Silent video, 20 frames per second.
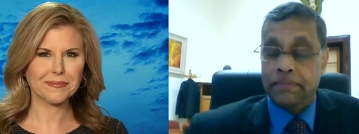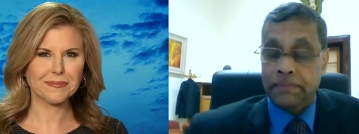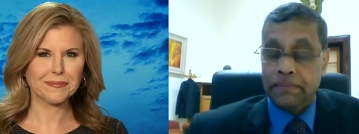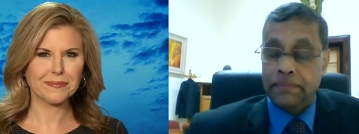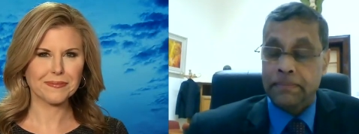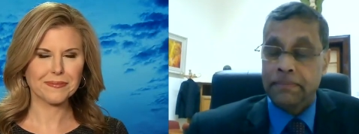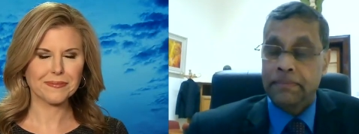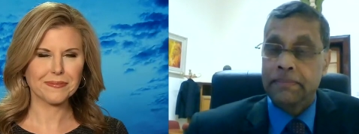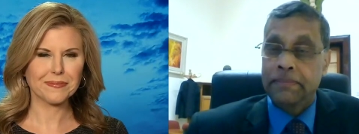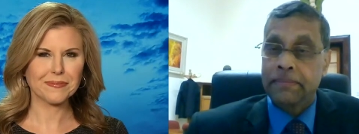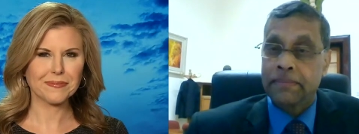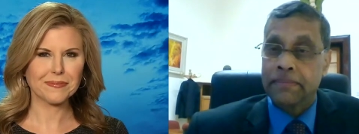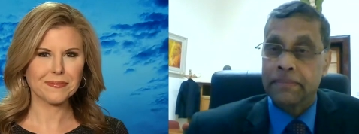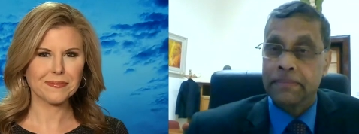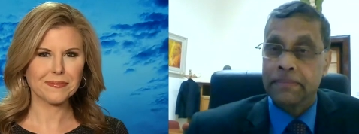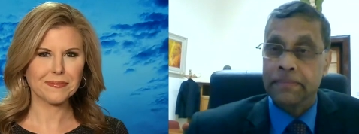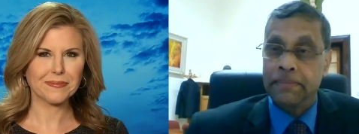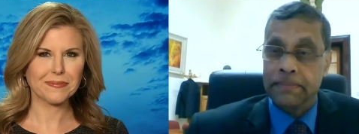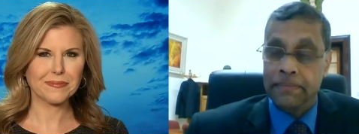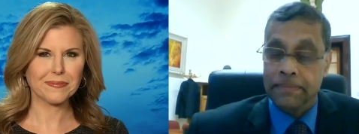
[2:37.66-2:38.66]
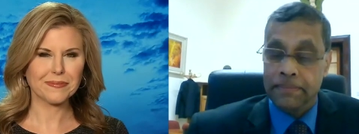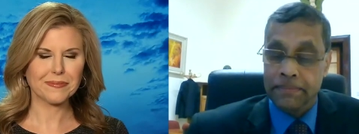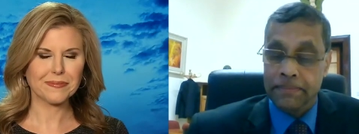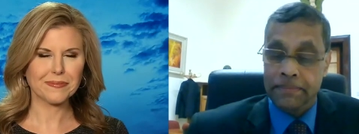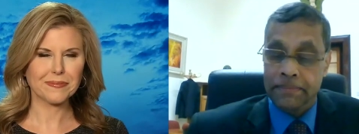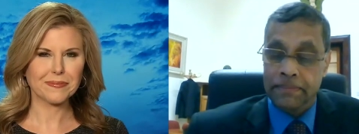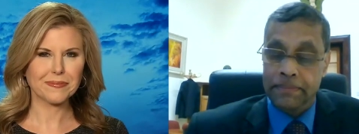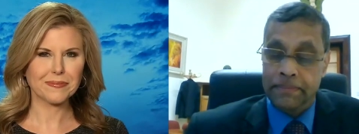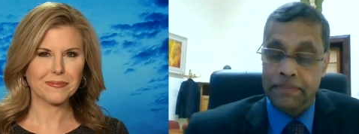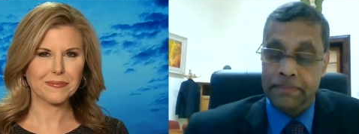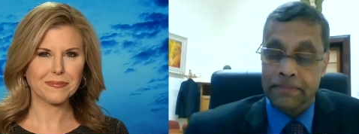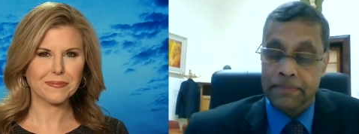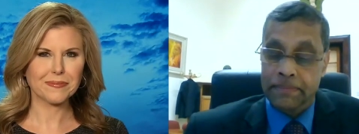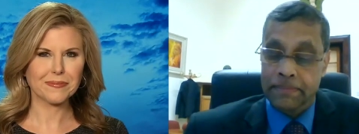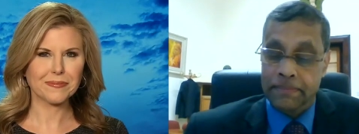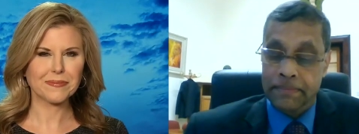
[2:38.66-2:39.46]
(silence)